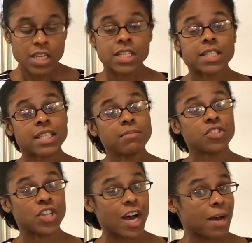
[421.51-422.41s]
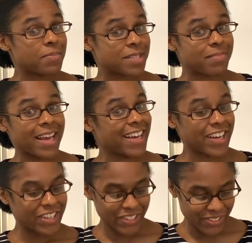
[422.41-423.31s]
Some jobs may
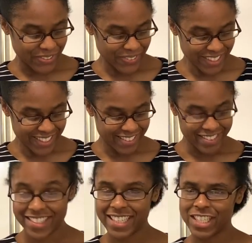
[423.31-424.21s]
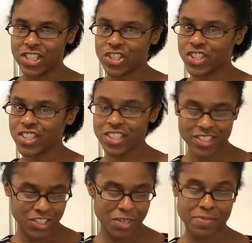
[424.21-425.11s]
include teacher.
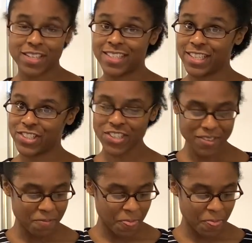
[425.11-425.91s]
You could be a teacher.